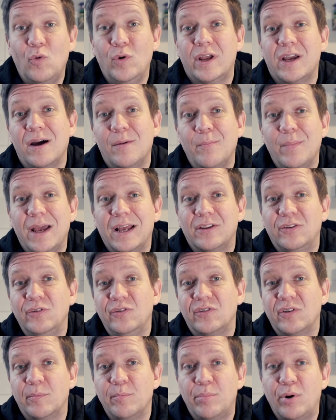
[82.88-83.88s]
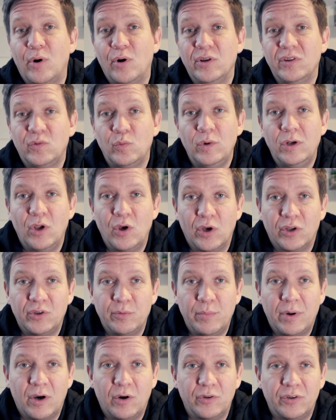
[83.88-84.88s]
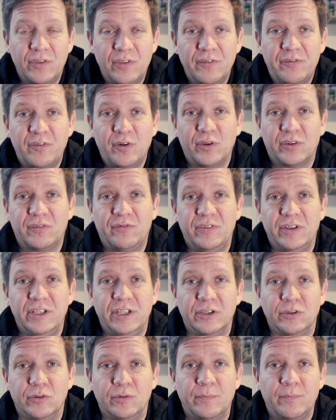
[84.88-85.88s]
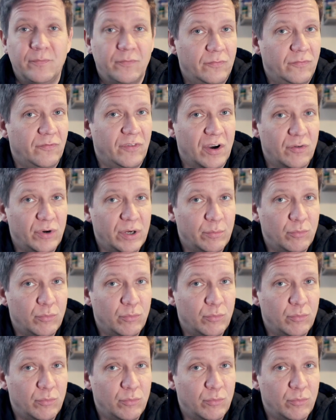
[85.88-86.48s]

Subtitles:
we come back to some points we learned about in the first video. Very